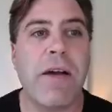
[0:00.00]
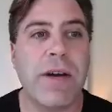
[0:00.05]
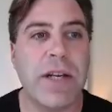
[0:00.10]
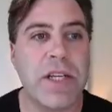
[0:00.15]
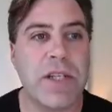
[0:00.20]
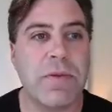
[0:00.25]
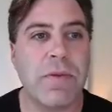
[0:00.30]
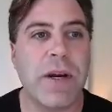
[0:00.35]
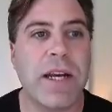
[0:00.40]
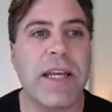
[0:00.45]
I
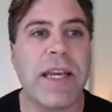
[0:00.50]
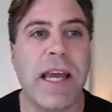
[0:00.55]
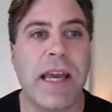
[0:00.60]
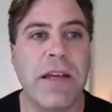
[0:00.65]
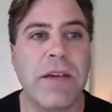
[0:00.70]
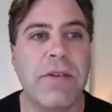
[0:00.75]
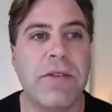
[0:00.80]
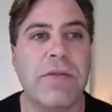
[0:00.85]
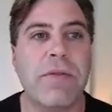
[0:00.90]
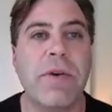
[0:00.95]
just want to get
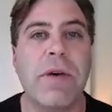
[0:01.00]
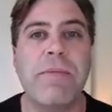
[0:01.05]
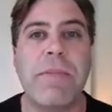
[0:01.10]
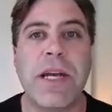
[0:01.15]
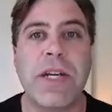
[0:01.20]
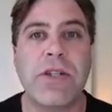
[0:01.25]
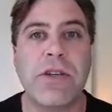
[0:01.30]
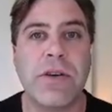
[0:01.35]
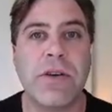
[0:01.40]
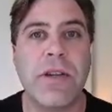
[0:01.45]
you through and
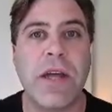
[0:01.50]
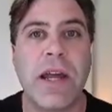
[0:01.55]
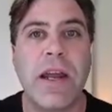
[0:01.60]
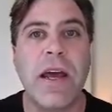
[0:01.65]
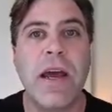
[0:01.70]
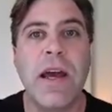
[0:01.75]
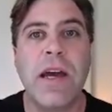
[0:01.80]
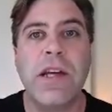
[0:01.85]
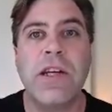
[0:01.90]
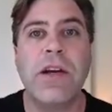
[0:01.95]
make sure that
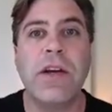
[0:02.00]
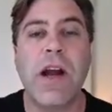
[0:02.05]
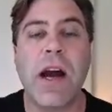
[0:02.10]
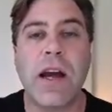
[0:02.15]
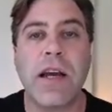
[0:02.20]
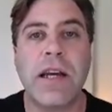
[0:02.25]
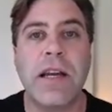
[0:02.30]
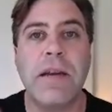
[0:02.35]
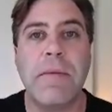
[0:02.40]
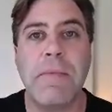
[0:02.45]
you're
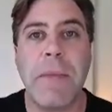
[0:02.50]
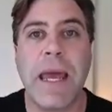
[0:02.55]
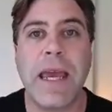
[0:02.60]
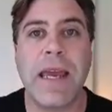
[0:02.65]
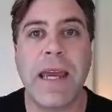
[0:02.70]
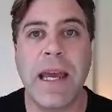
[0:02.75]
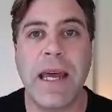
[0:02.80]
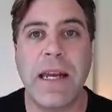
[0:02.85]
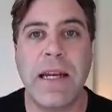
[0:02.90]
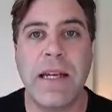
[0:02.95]
not going to
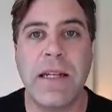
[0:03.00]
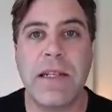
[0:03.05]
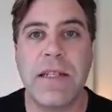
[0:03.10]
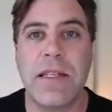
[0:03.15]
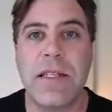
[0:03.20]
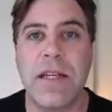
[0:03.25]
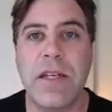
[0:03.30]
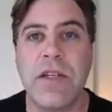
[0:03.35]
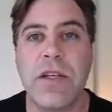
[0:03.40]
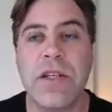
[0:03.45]
make any
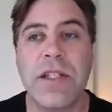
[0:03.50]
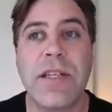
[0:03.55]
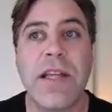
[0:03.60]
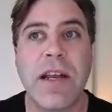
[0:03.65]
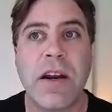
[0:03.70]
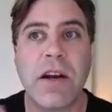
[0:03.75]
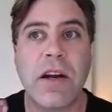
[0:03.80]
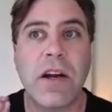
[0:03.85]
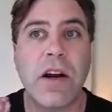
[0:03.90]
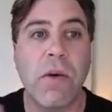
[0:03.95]
decisions
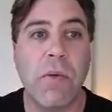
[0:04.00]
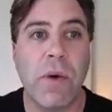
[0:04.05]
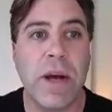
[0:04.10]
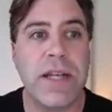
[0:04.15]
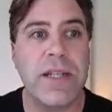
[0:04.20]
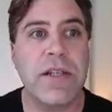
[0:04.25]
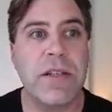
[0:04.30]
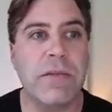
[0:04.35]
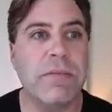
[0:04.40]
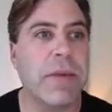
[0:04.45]
that are going to
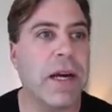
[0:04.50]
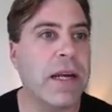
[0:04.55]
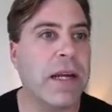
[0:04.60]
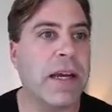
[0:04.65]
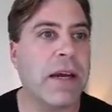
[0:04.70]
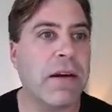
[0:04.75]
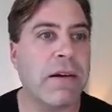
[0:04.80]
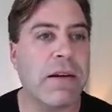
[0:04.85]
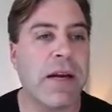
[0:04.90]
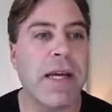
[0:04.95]
waste you
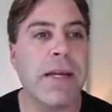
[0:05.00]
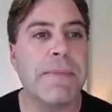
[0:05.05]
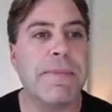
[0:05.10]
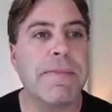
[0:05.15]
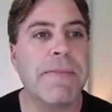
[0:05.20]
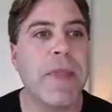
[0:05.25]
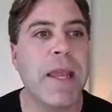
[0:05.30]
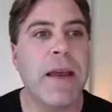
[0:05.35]
money, all right?